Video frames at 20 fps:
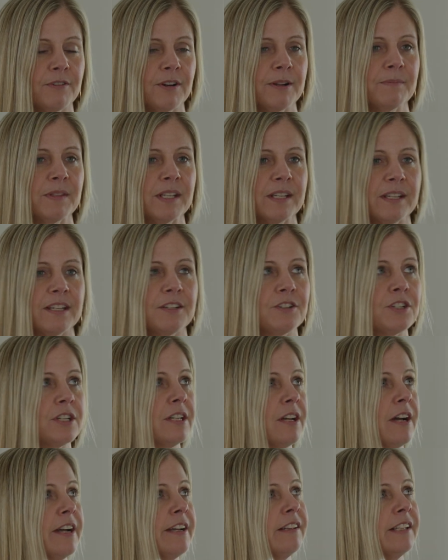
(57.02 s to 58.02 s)
from the kitchen
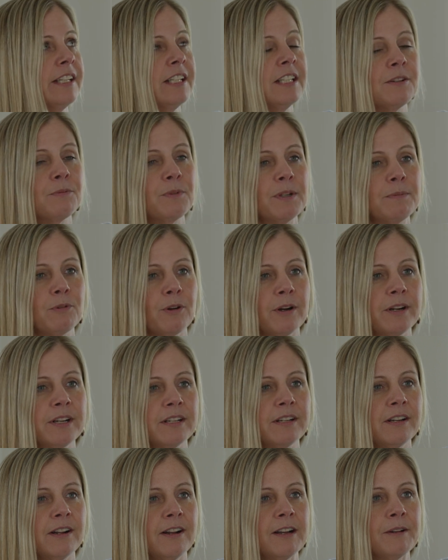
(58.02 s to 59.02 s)
island, and we brought
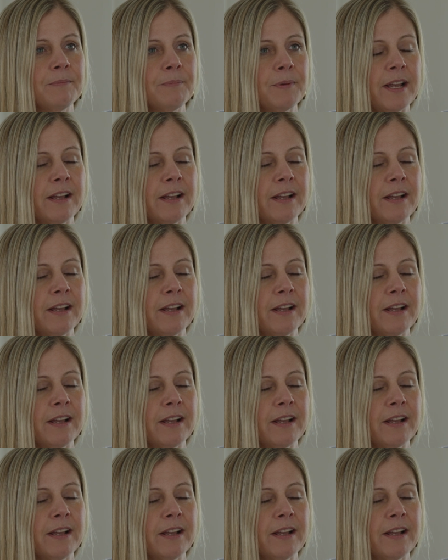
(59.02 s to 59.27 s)
it up,